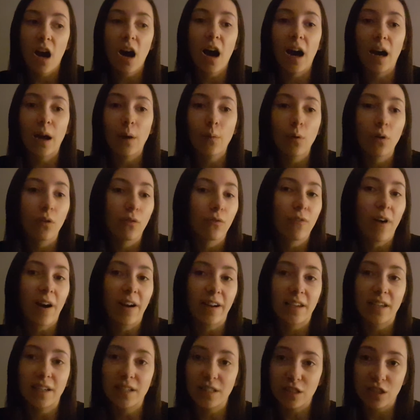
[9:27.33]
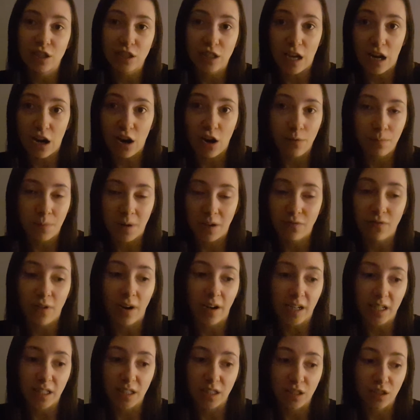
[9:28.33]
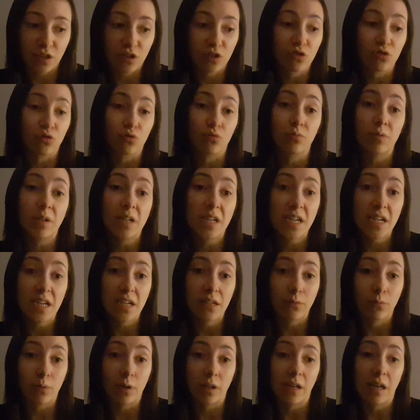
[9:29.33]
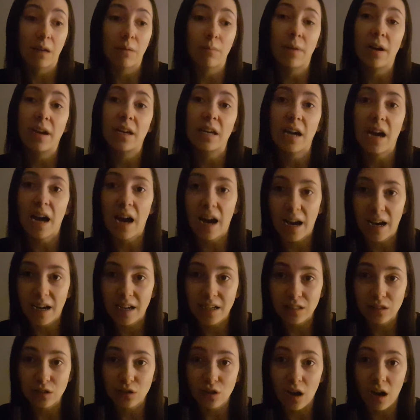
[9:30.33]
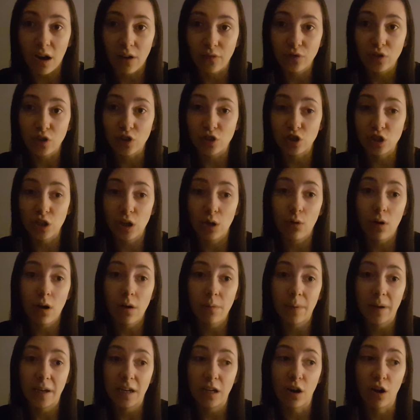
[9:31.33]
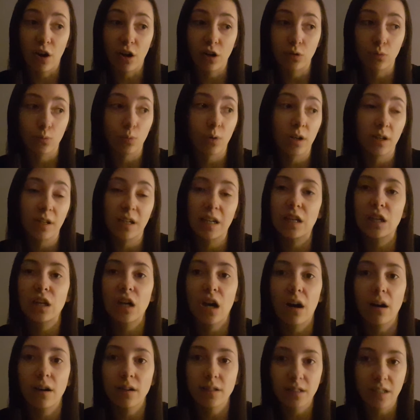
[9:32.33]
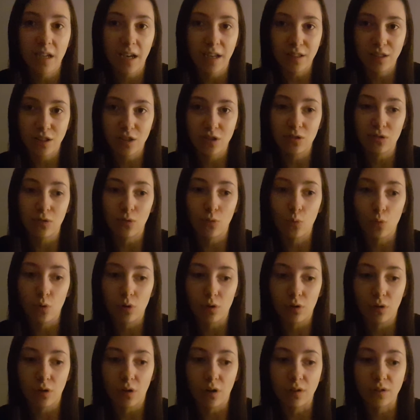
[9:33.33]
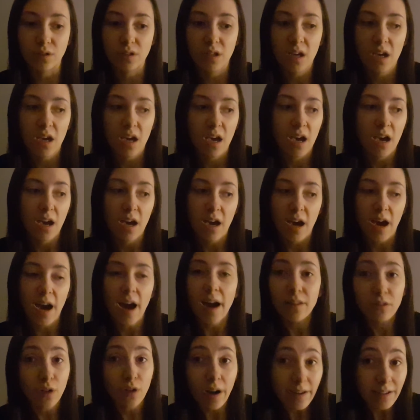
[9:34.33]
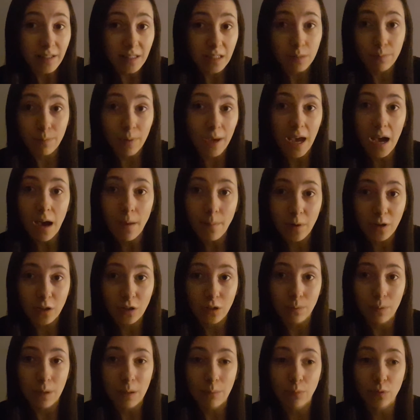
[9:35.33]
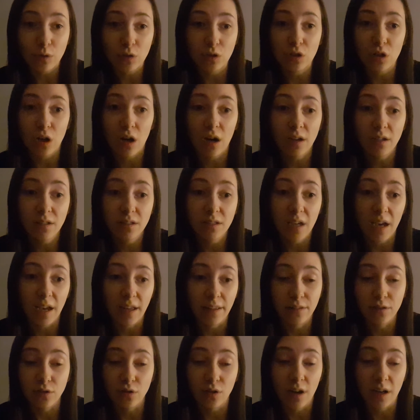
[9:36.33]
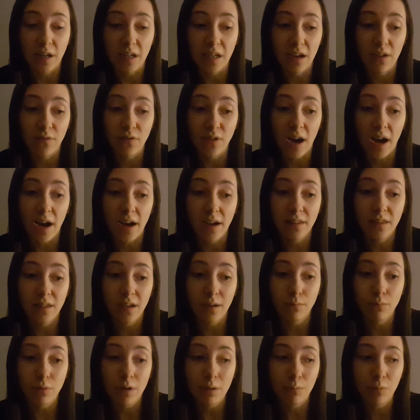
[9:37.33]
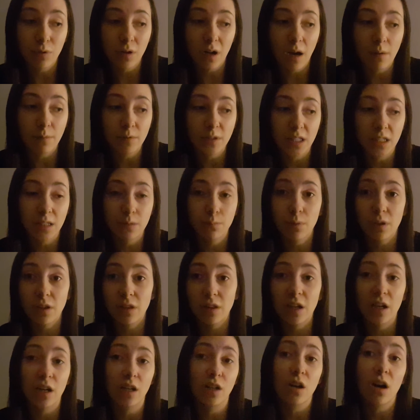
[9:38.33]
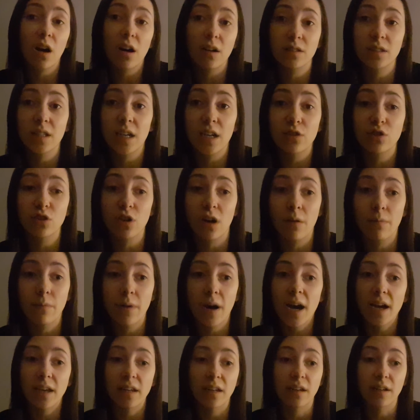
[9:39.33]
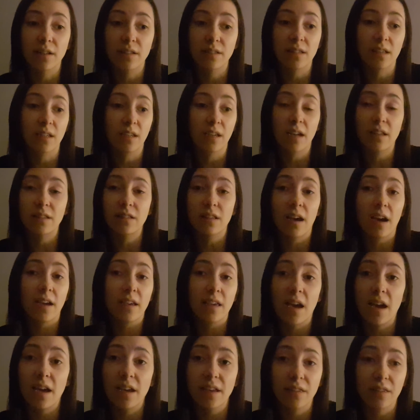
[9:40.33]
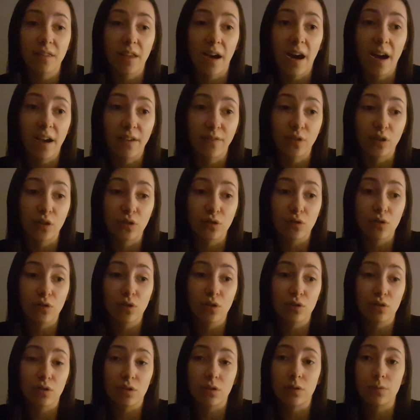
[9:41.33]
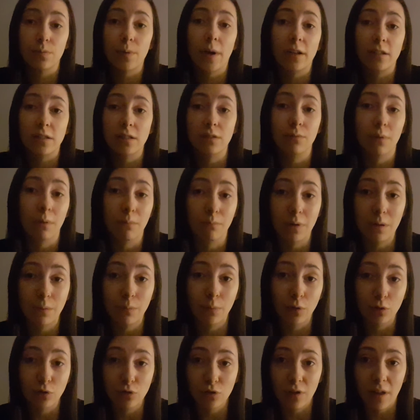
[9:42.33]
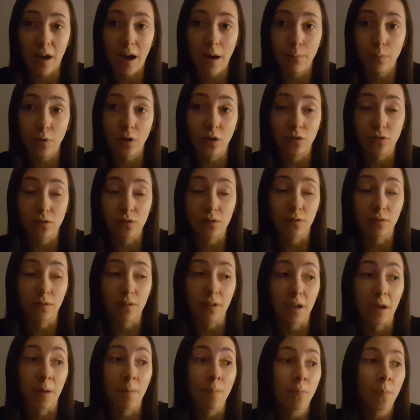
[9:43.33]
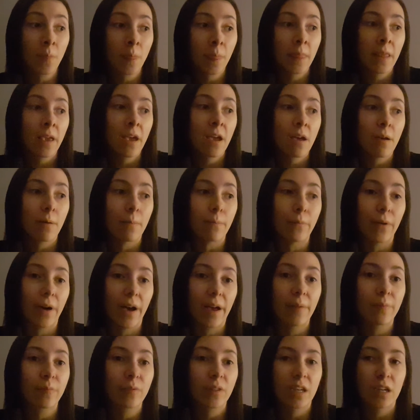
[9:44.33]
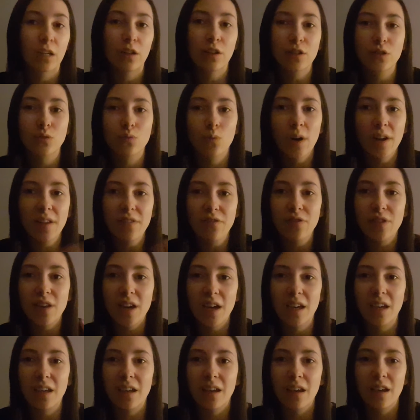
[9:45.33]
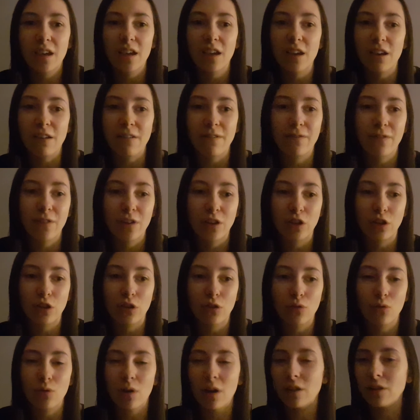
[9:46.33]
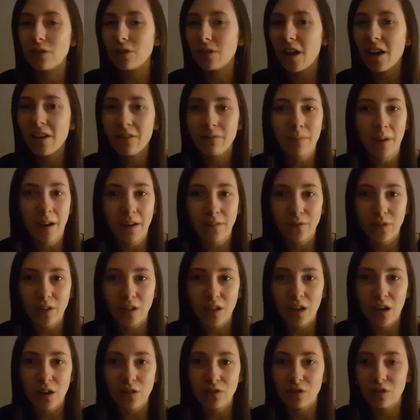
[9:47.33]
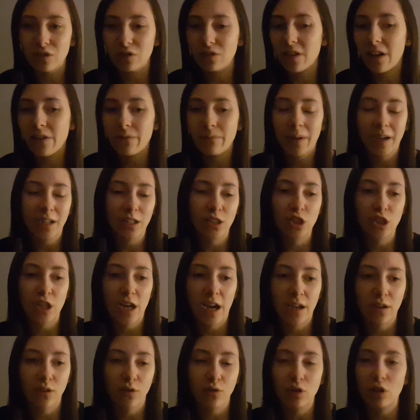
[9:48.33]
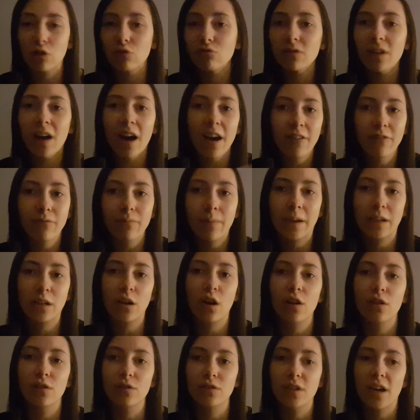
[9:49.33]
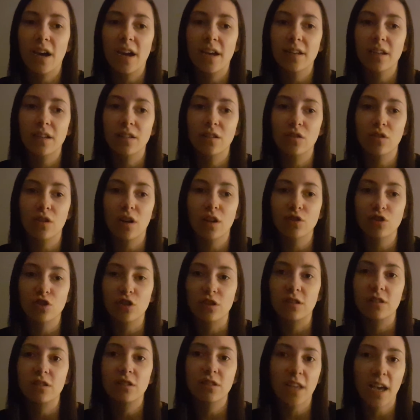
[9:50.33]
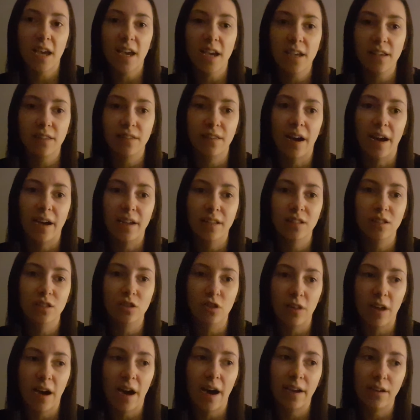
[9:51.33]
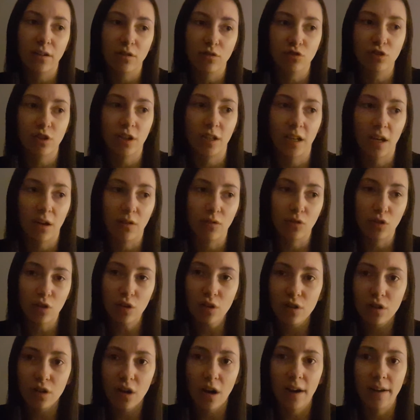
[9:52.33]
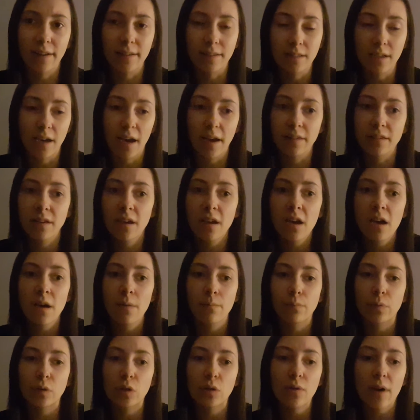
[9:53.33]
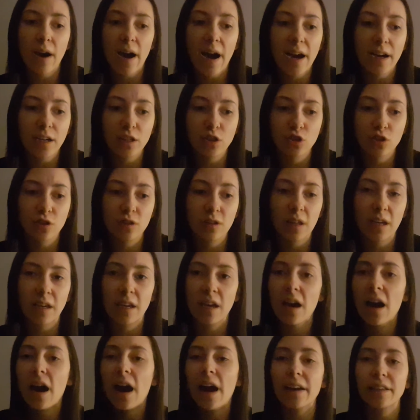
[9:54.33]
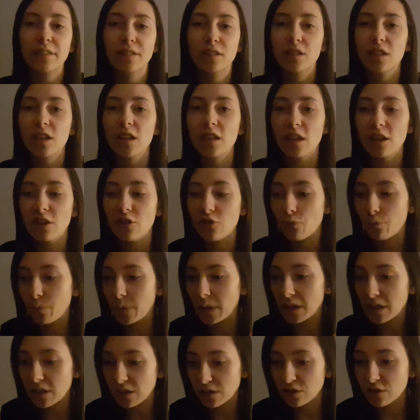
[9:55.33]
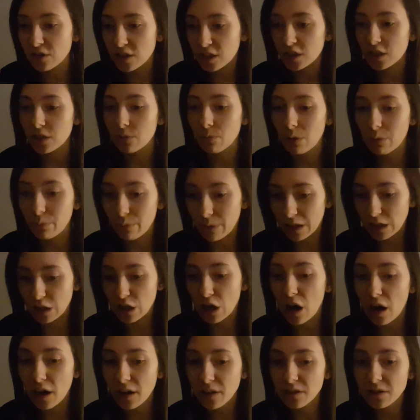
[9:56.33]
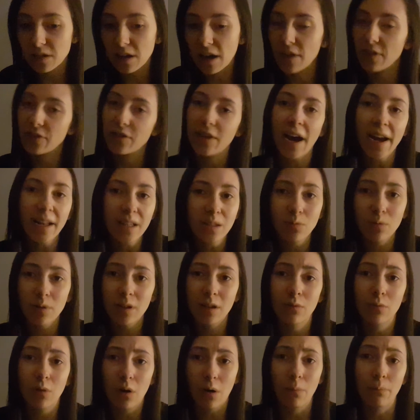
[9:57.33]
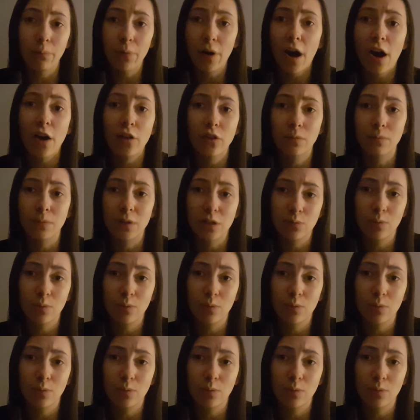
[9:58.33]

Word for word: I will fucking stare at my fucking screen, working my ass off to show all my hardworking content to the world and not spam other people's content or any of that. And then people come and spit their content on mine, and it's like, I, I hate that. I feel so disrespected when people do that personally. But that's one thing if you love my videos and you love my channel, you love my content, and you're not just saying that so that I go check out your content but you actually like I see that you've been consistent with my content. That's when it won't bother me.